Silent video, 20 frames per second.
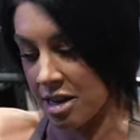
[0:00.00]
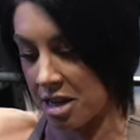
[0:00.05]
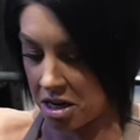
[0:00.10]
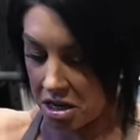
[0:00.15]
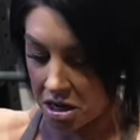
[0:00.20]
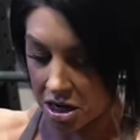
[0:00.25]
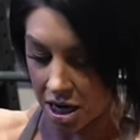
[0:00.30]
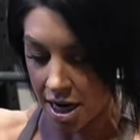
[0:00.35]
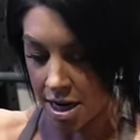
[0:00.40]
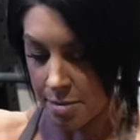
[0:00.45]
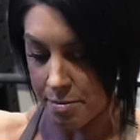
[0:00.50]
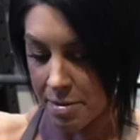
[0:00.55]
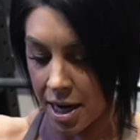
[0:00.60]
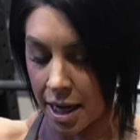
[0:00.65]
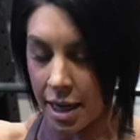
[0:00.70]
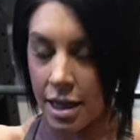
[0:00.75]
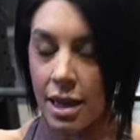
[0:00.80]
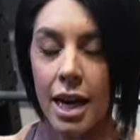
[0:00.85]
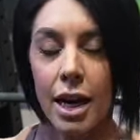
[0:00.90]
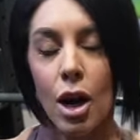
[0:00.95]
you're kind of
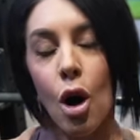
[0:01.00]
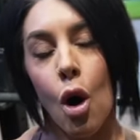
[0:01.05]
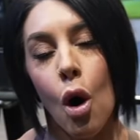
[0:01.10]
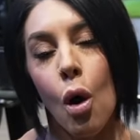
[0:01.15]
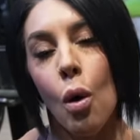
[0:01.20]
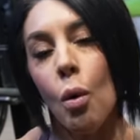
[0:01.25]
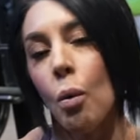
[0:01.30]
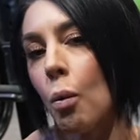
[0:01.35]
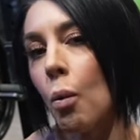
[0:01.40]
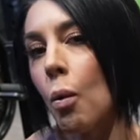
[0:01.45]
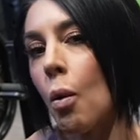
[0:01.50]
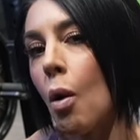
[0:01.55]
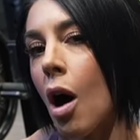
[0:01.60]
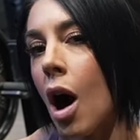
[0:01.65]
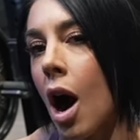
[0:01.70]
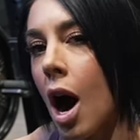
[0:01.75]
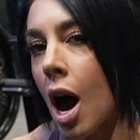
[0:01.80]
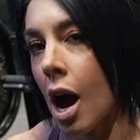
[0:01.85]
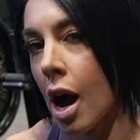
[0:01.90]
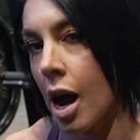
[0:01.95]
making like a
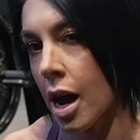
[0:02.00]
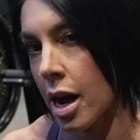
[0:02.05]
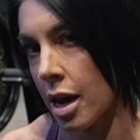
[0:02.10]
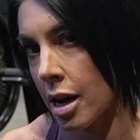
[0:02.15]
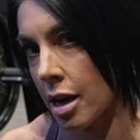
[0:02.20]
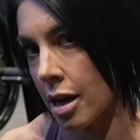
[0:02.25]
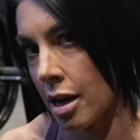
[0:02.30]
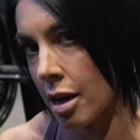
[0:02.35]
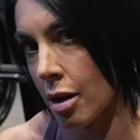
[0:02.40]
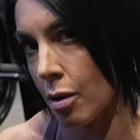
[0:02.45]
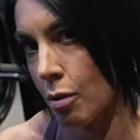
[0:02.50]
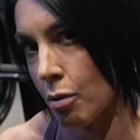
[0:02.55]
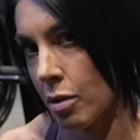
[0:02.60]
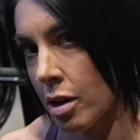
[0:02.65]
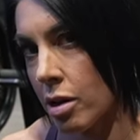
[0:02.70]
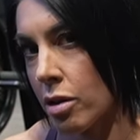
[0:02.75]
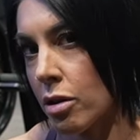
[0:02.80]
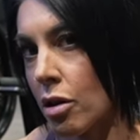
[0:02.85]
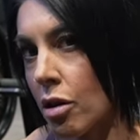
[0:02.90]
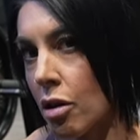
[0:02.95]
Y
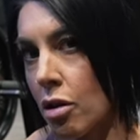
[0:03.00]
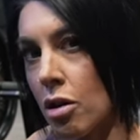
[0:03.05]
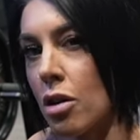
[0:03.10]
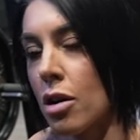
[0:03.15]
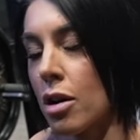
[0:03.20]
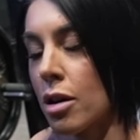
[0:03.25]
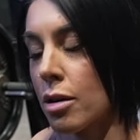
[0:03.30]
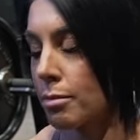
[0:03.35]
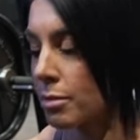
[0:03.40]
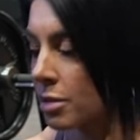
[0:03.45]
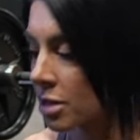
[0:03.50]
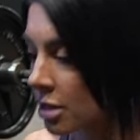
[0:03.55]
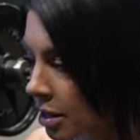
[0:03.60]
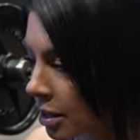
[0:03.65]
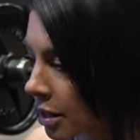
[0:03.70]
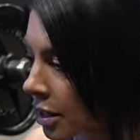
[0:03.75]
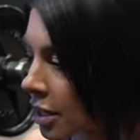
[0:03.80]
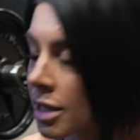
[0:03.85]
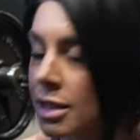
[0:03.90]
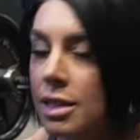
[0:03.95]
with your arms.
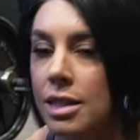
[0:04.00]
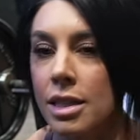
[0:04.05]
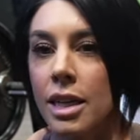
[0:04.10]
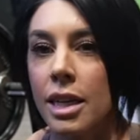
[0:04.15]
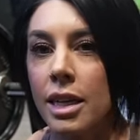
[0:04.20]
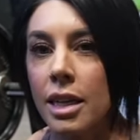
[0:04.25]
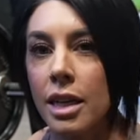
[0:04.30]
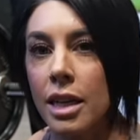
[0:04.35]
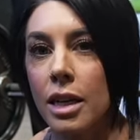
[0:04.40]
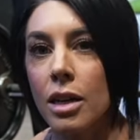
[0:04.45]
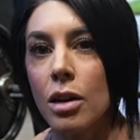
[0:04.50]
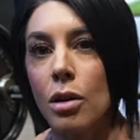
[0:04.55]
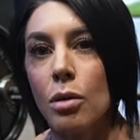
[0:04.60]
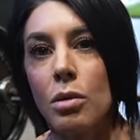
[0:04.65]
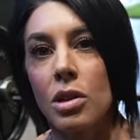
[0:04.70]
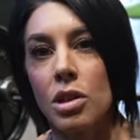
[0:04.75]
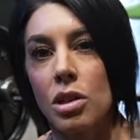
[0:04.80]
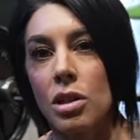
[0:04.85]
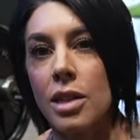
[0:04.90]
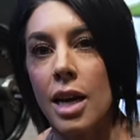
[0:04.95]
Seated,
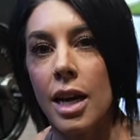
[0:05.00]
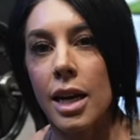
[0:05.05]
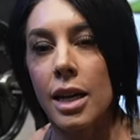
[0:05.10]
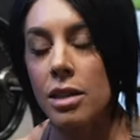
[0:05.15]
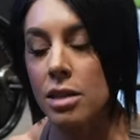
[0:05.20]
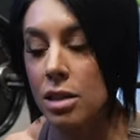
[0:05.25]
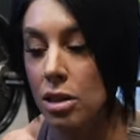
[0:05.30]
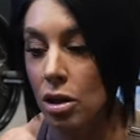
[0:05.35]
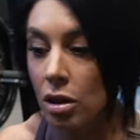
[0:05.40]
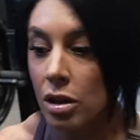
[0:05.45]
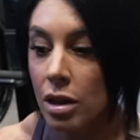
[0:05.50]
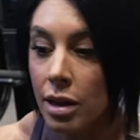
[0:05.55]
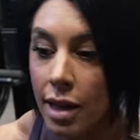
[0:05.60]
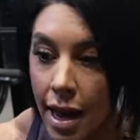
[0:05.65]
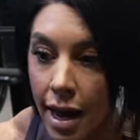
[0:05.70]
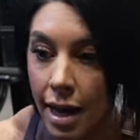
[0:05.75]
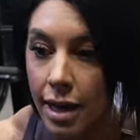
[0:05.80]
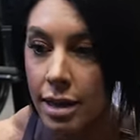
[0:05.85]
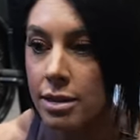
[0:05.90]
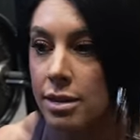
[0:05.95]
which takes your
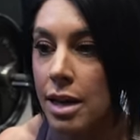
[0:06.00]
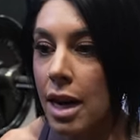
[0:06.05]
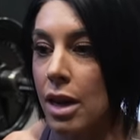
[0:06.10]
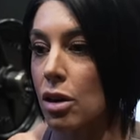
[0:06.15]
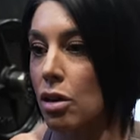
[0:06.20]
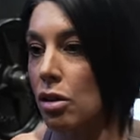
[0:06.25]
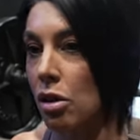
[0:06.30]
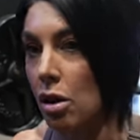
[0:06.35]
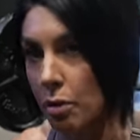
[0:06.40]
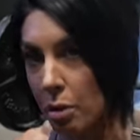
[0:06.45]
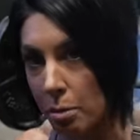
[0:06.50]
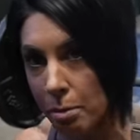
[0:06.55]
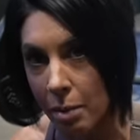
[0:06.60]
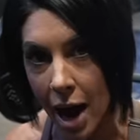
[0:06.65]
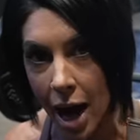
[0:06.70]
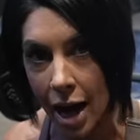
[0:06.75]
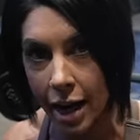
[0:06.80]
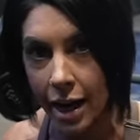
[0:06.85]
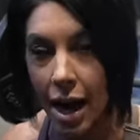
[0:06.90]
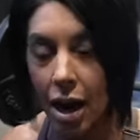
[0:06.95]
legs and your lower
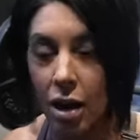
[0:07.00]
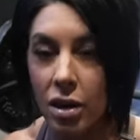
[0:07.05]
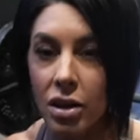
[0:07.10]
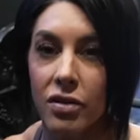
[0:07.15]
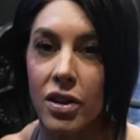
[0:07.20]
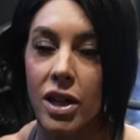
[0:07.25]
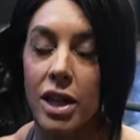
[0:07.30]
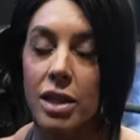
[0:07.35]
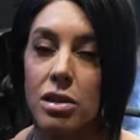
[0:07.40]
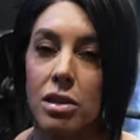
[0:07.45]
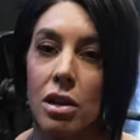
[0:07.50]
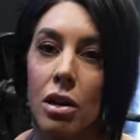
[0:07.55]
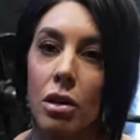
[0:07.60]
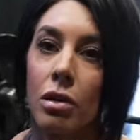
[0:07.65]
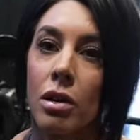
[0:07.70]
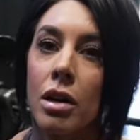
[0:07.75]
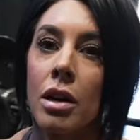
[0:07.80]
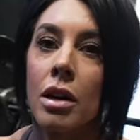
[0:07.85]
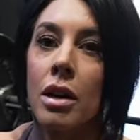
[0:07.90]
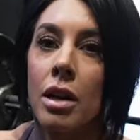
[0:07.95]
back out of it. So
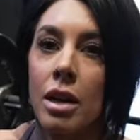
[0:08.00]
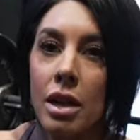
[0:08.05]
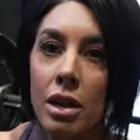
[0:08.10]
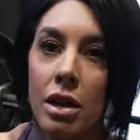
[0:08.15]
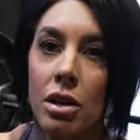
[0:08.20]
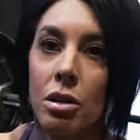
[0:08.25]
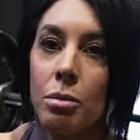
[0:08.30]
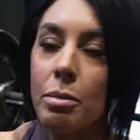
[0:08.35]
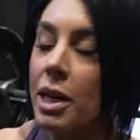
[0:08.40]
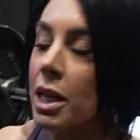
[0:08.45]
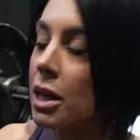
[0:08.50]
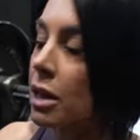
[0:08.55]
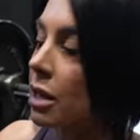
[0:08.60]
a little bit